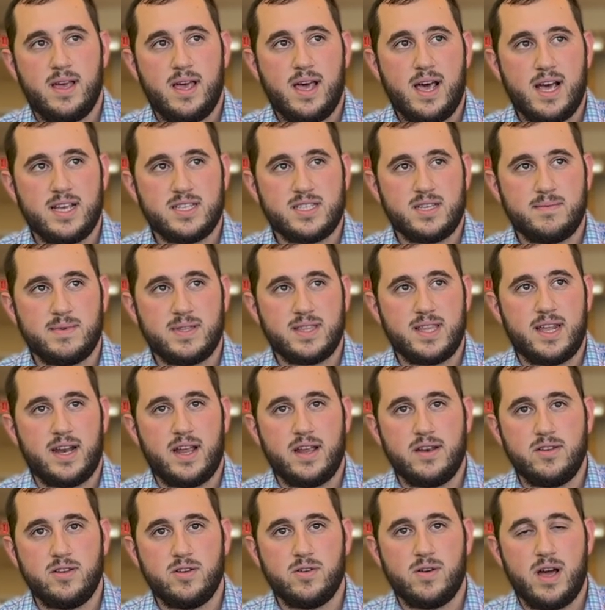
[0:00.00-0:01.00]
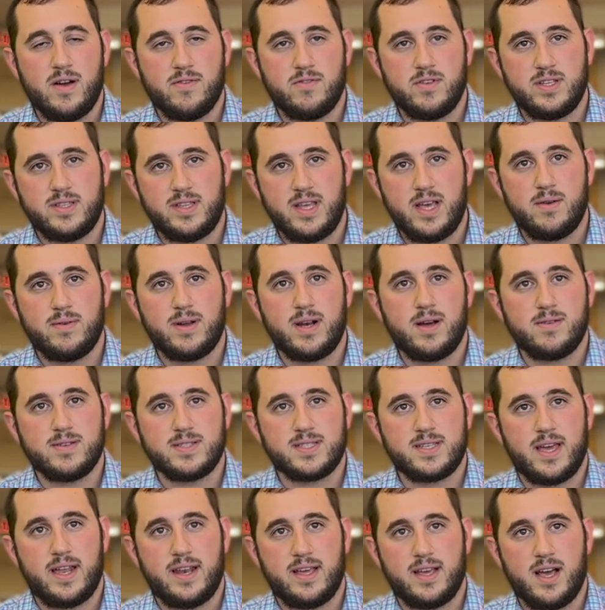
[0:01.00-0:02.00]
as something that I knew every day when I was
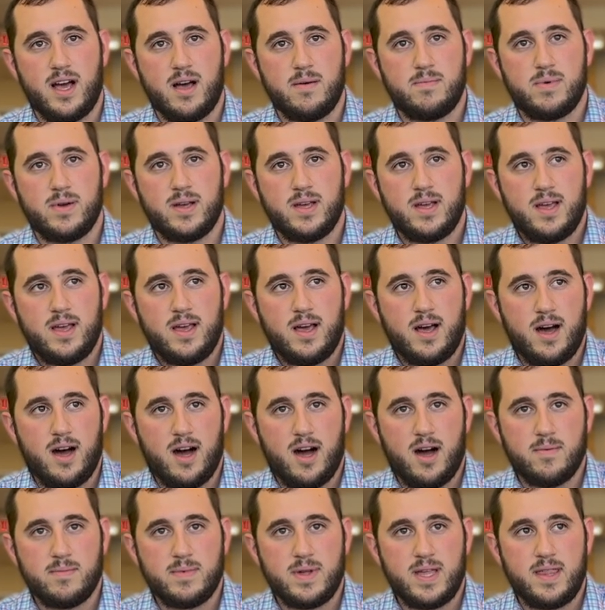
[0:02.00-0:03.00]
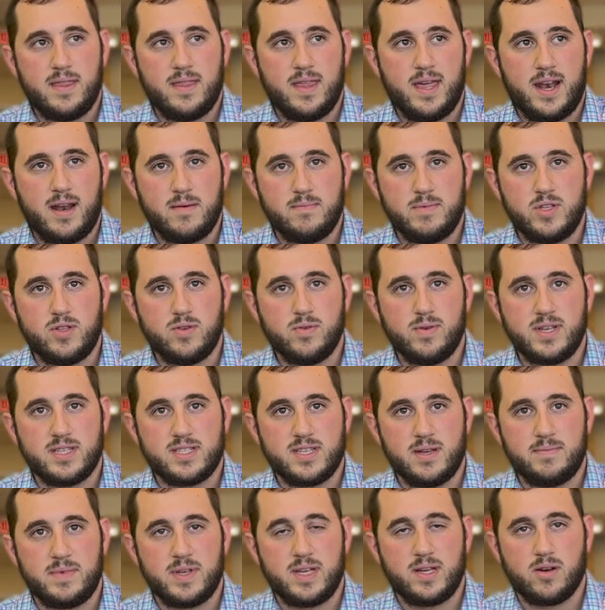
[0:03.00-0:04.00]
getting up um, that I'd be doing
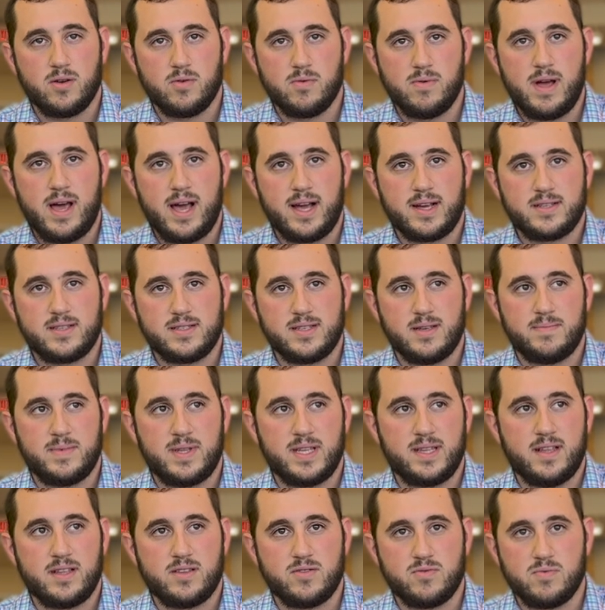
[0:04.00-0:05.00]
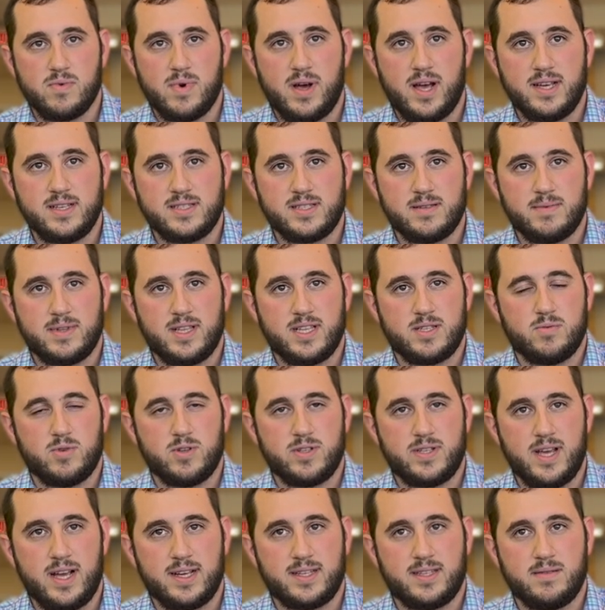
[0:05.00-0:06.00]
something correct, something that's right, something that's
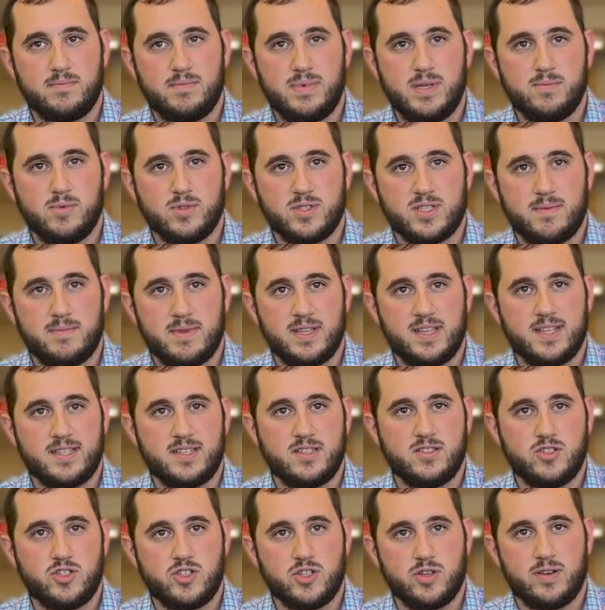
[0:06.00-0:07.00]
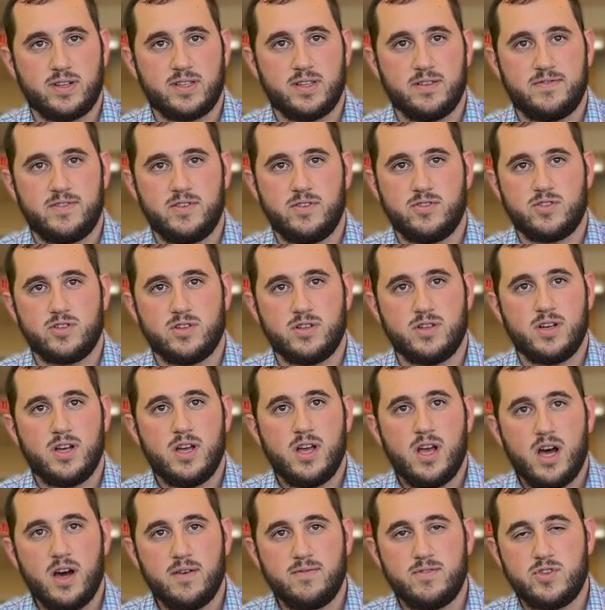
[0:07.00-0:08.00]
protecting people, something that's ensuring the future
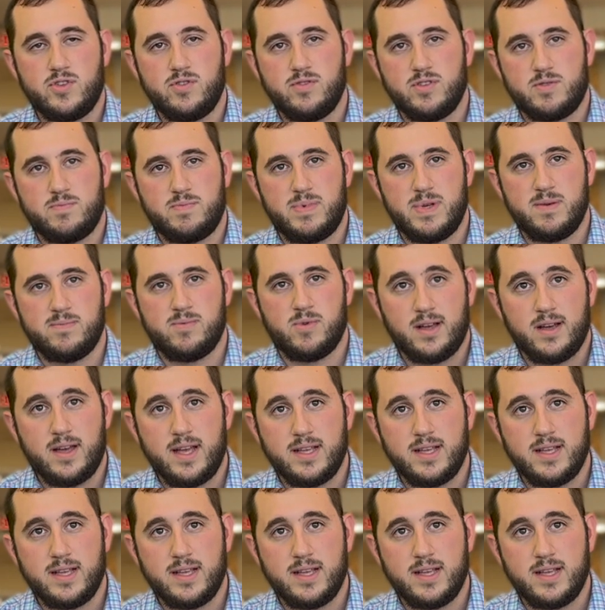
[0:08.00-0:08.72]
of the Jewish people.